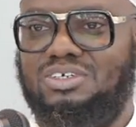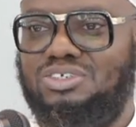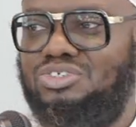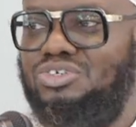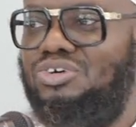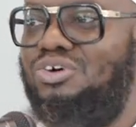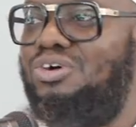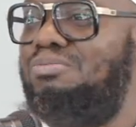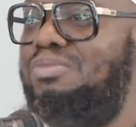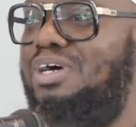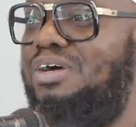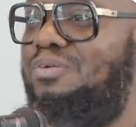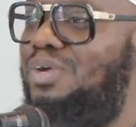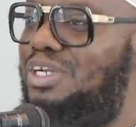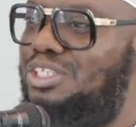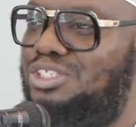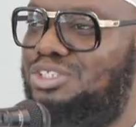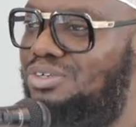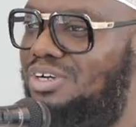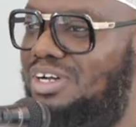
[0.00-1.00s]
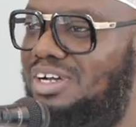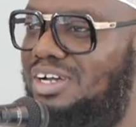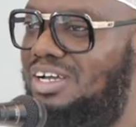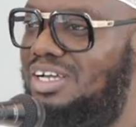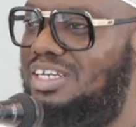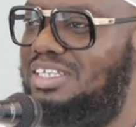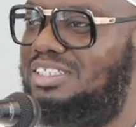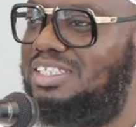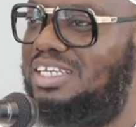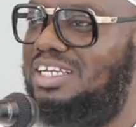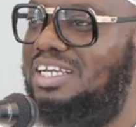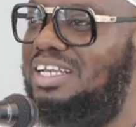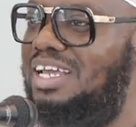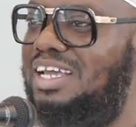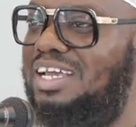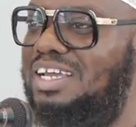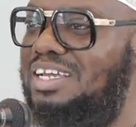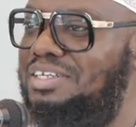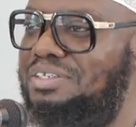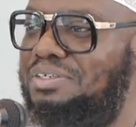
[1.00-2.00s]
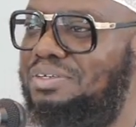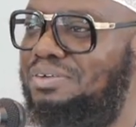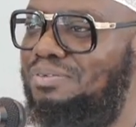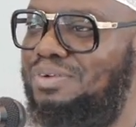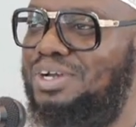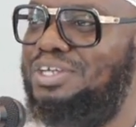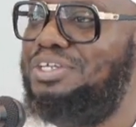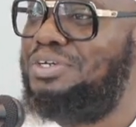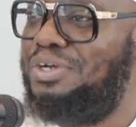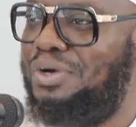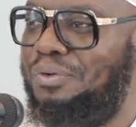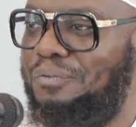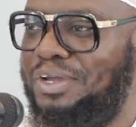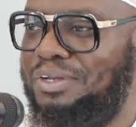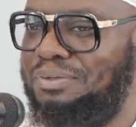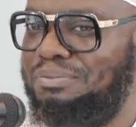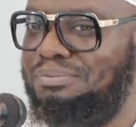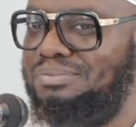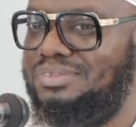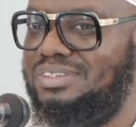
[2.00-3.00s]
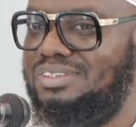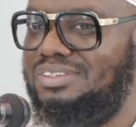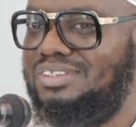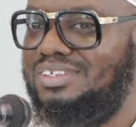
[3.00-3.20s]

So Umar went to her and said, "Ila'in, where you going?